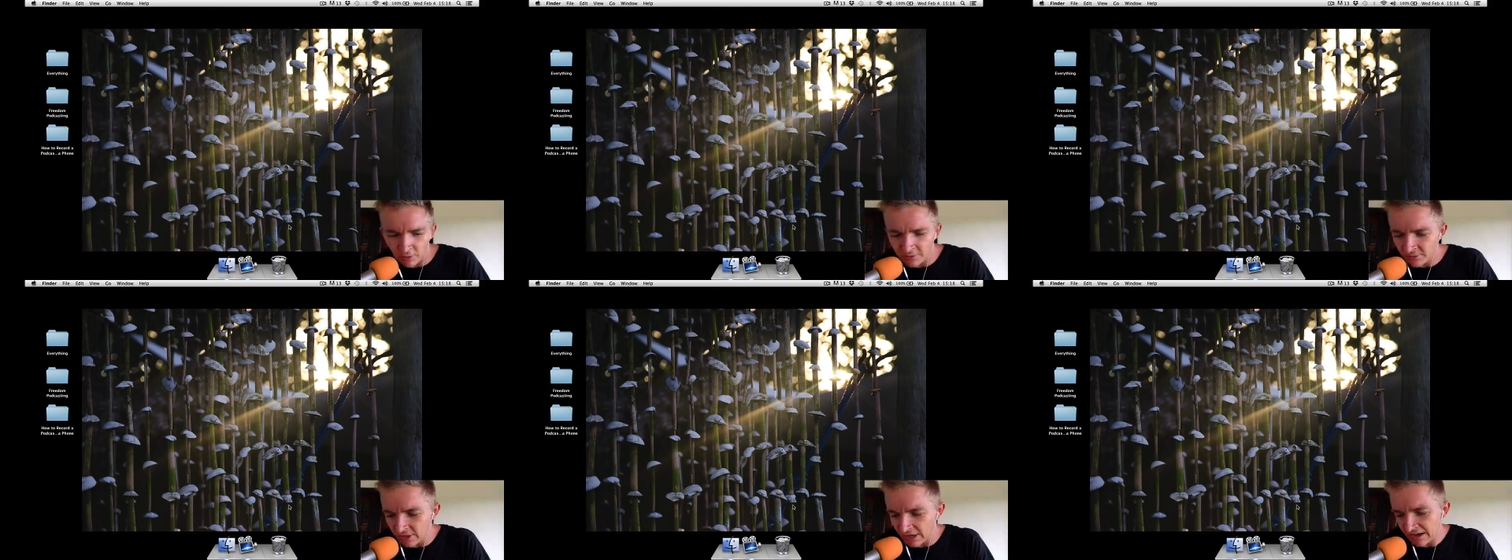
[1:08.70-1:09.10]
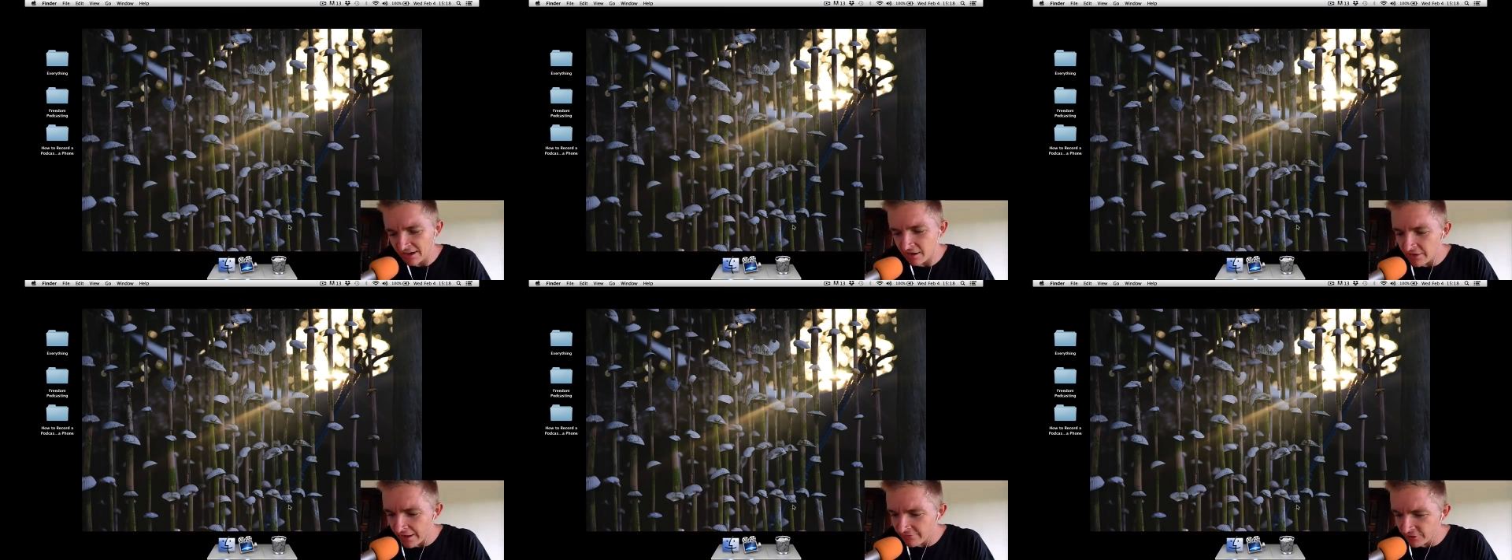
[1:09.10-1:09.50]
We've got
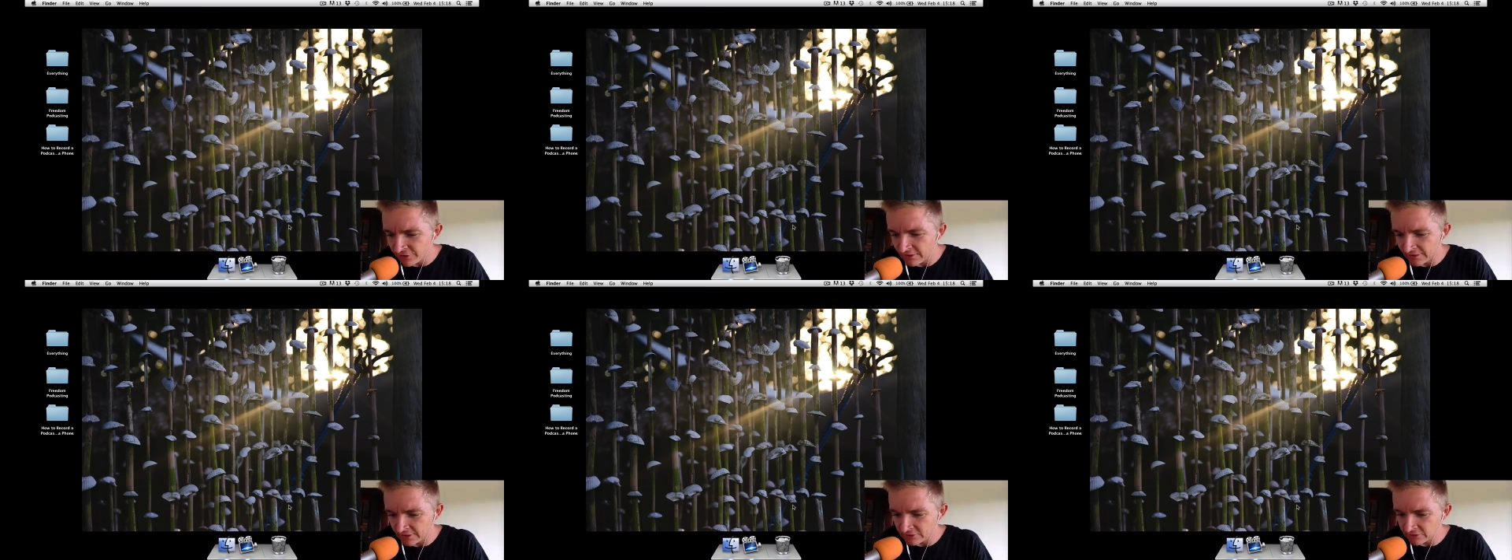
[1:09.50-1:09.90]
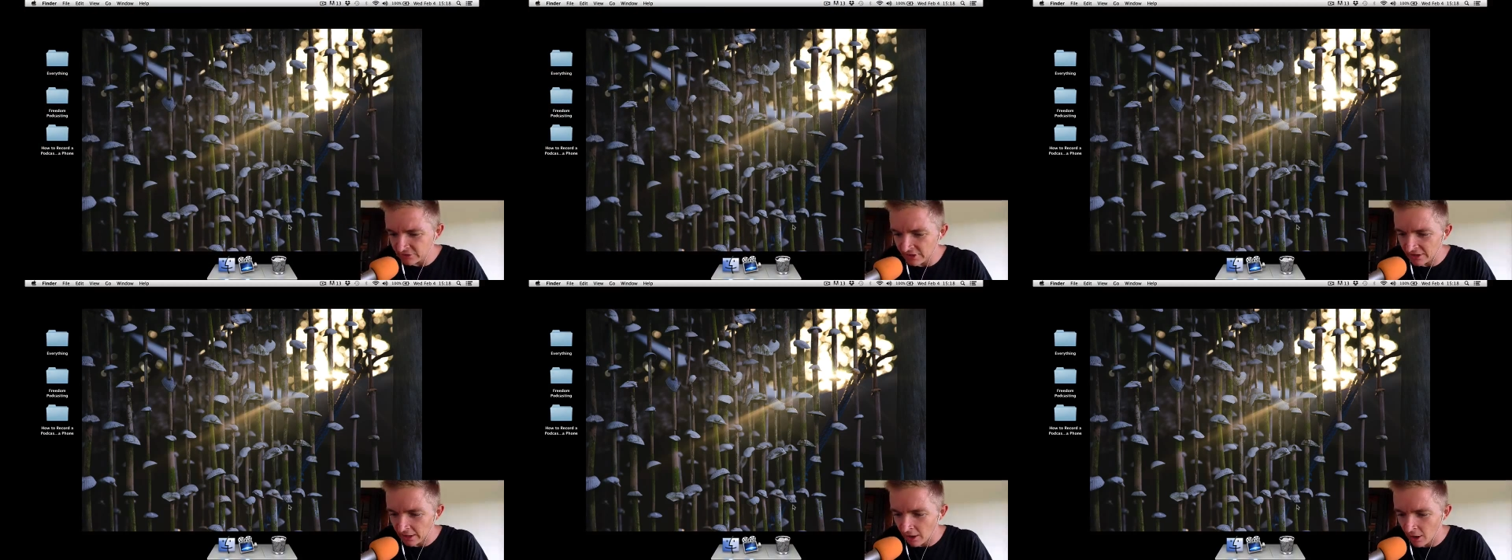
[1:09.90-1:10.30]
everything
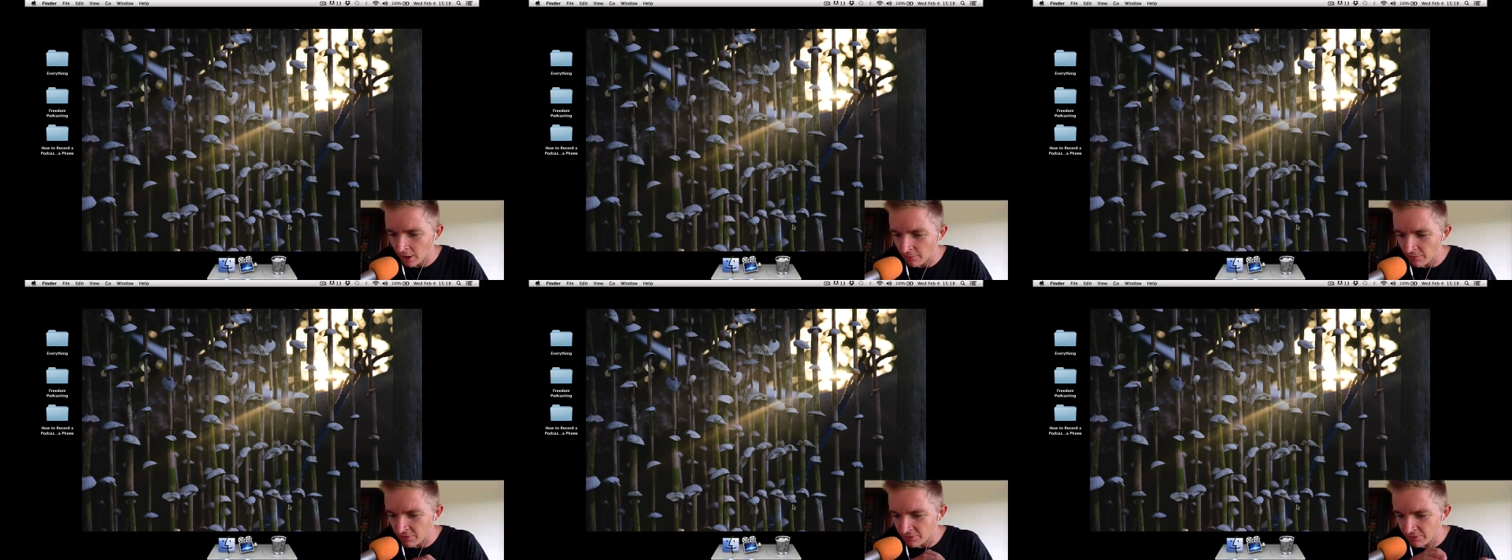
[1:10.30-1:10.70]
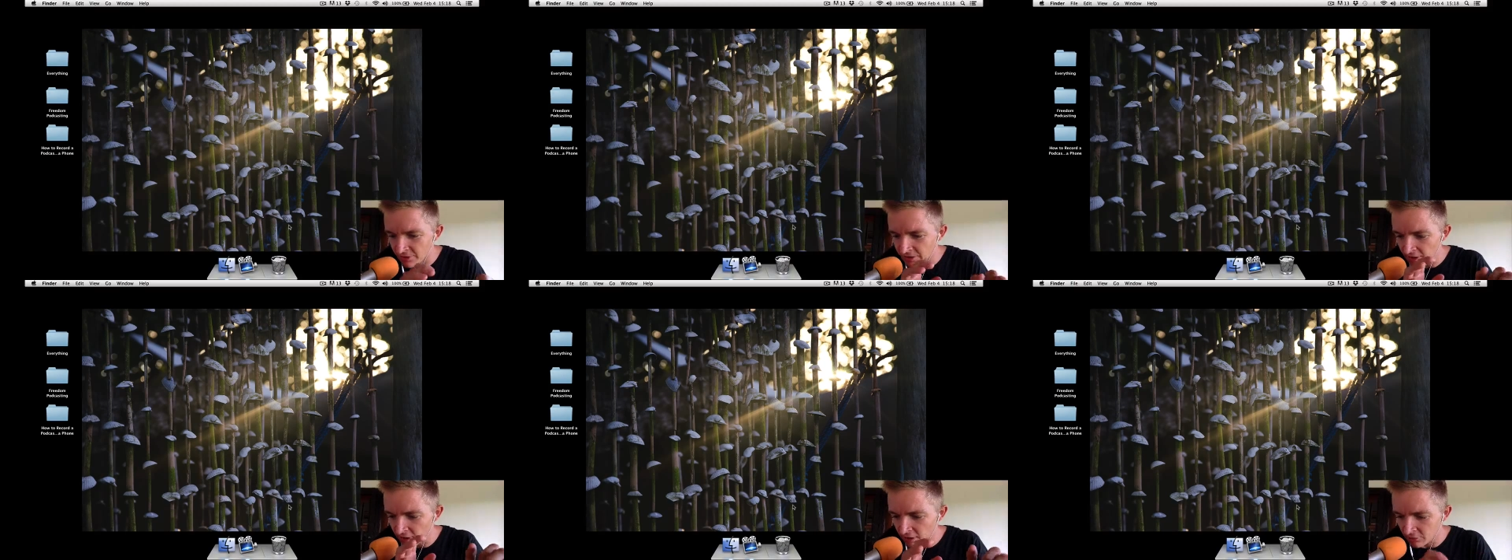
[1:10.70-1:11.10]
set up.
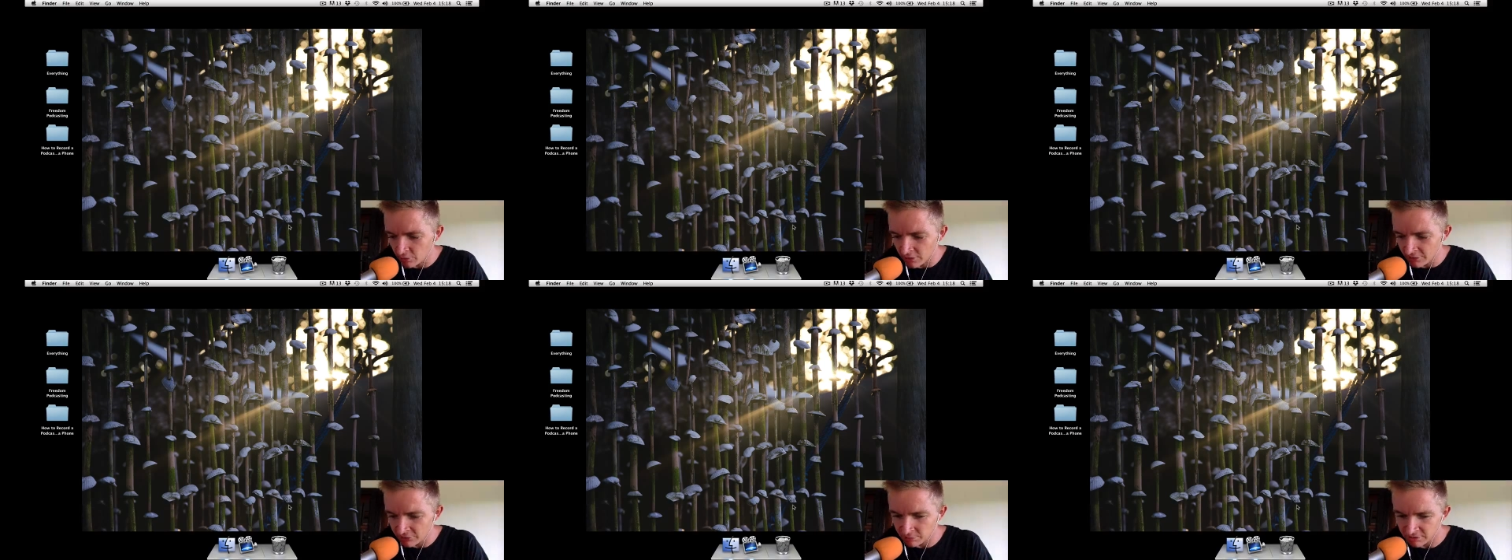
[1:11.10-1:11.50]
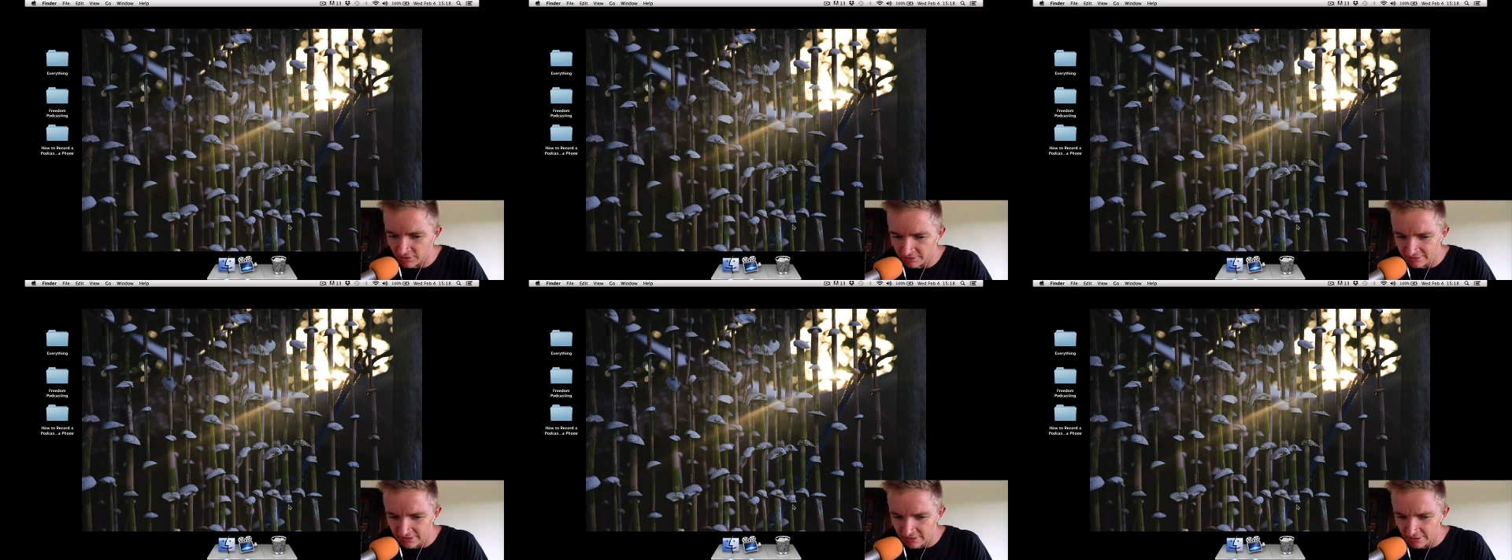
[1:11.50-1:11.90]
The hardware is
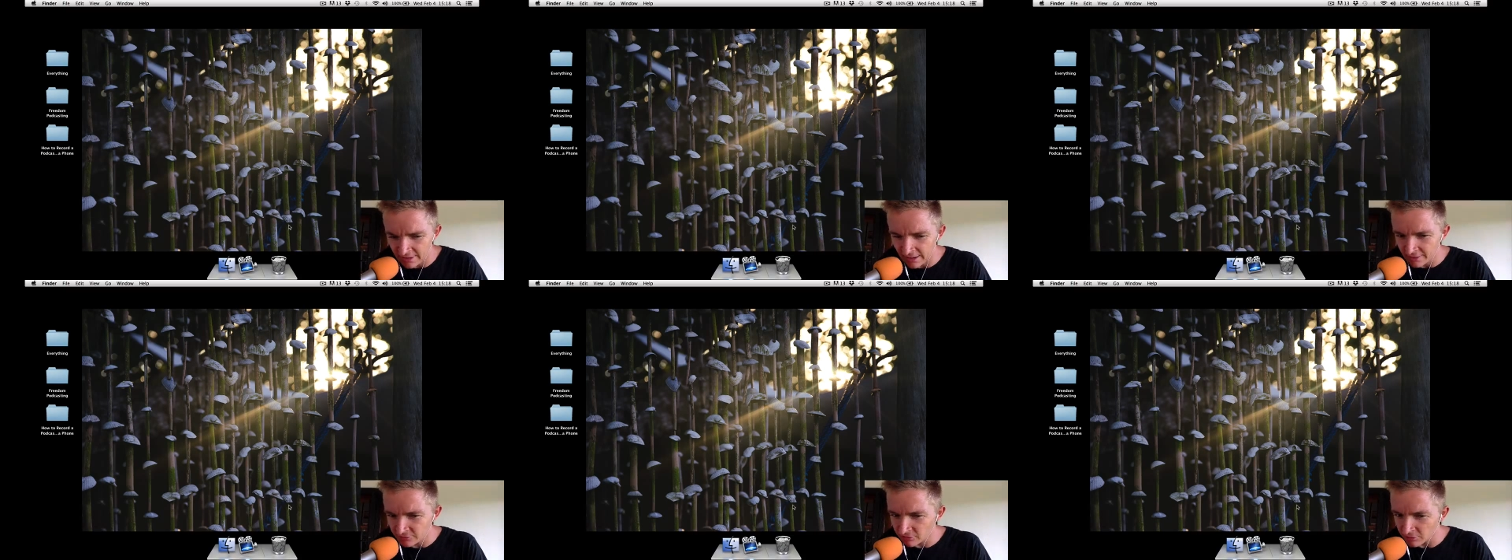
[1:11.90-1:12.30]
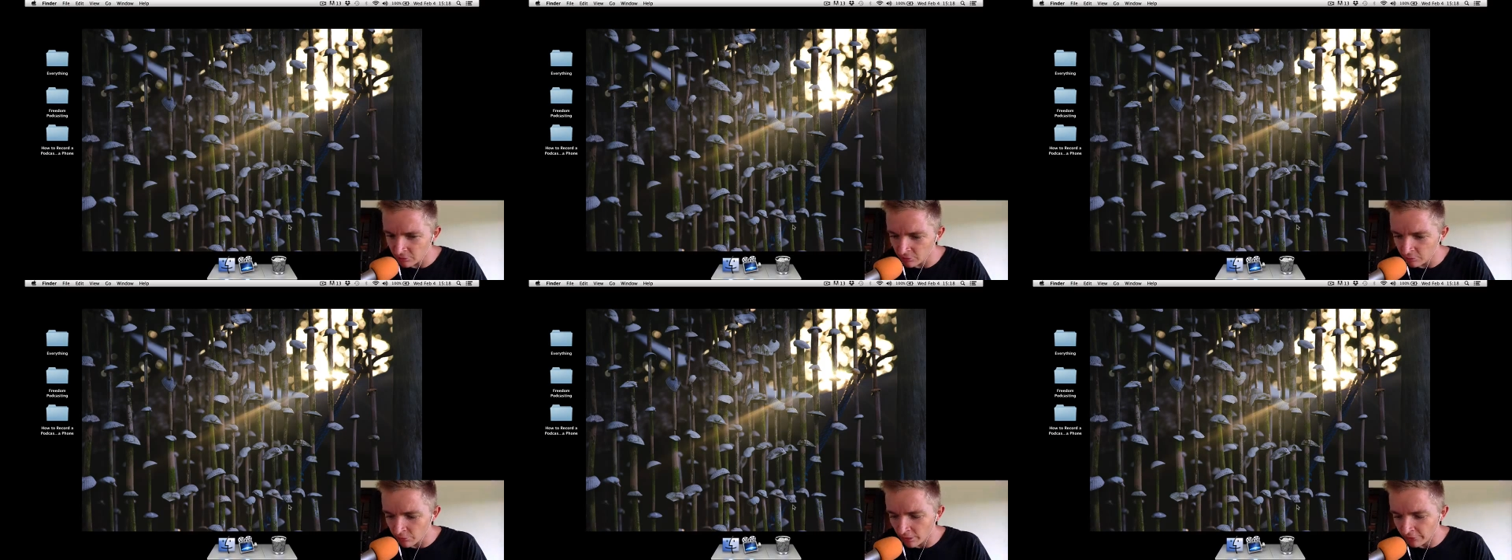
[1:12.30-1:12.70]
plugged in, and
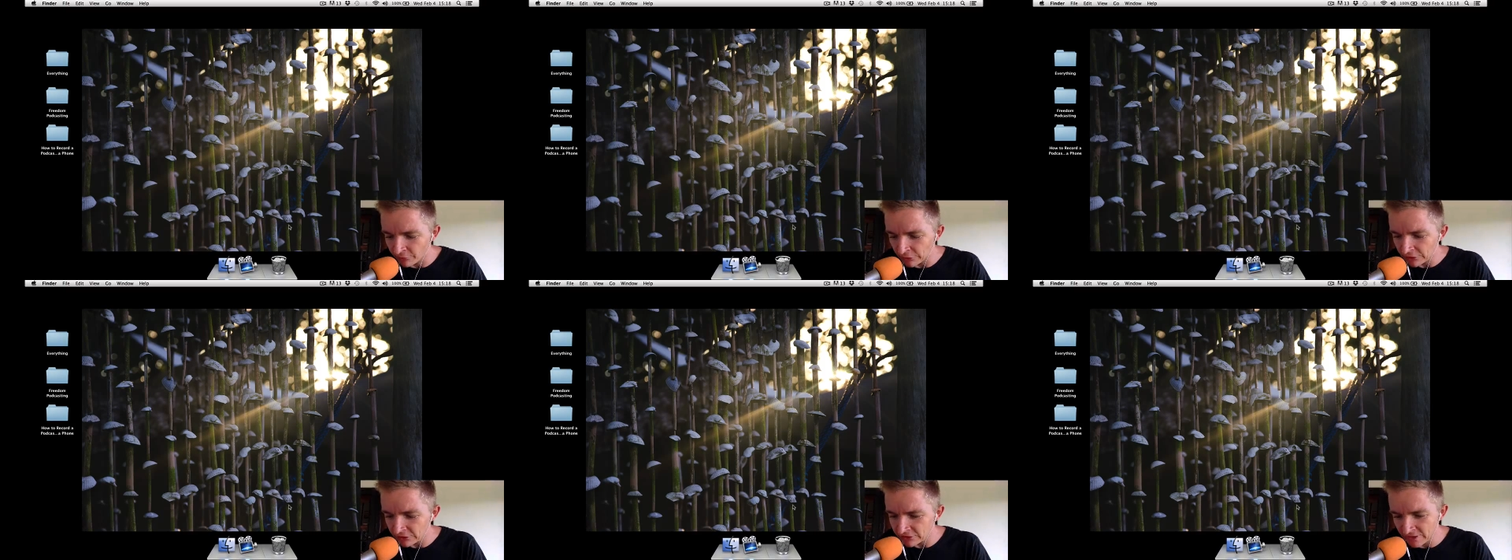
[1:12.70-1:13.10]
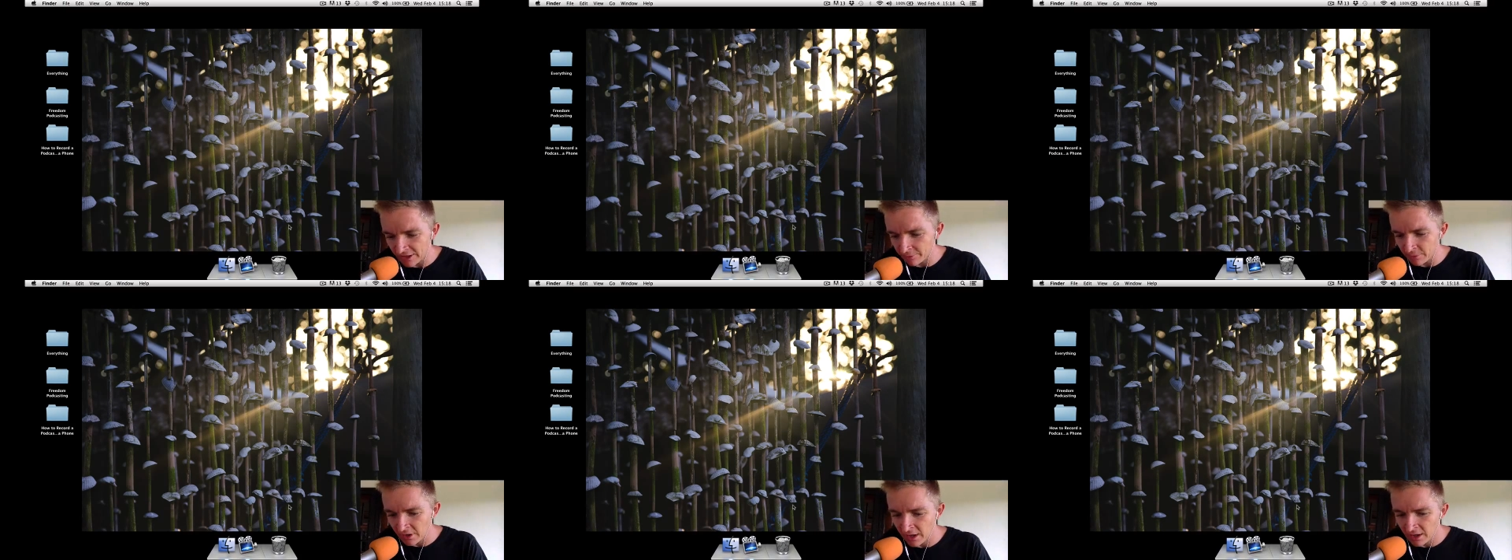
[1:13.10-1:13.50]
so our first step